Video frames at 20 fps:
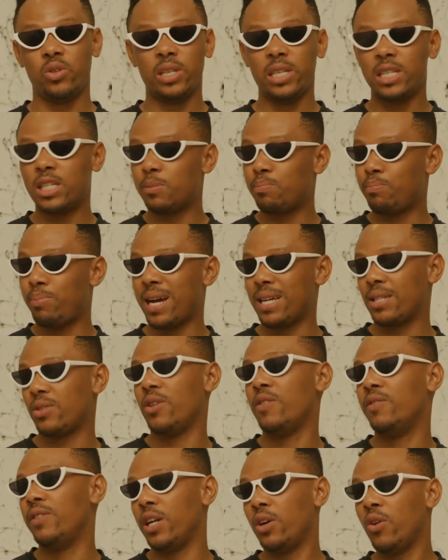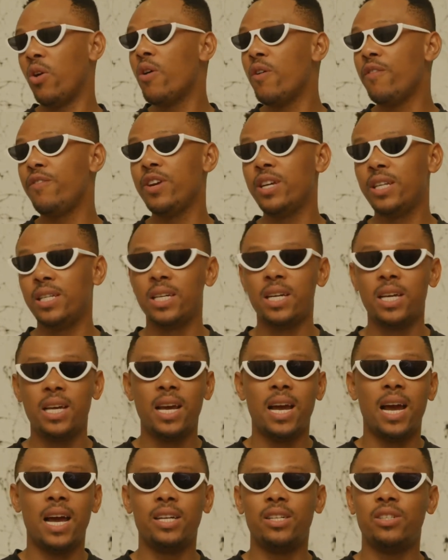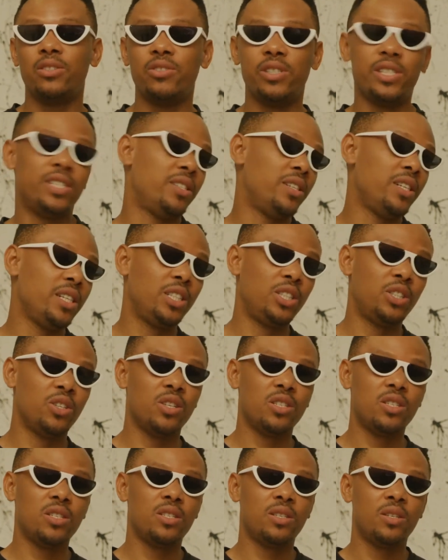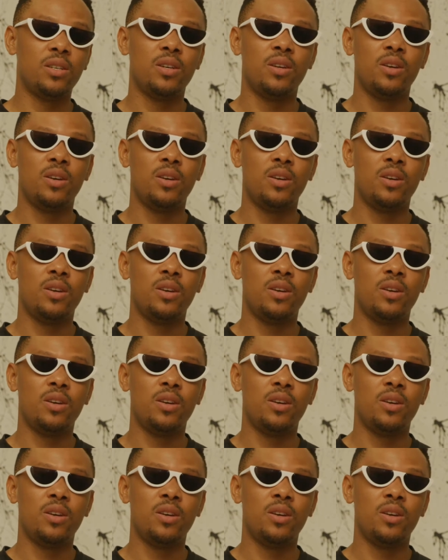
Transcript: In spite of the COVID and the restrictions,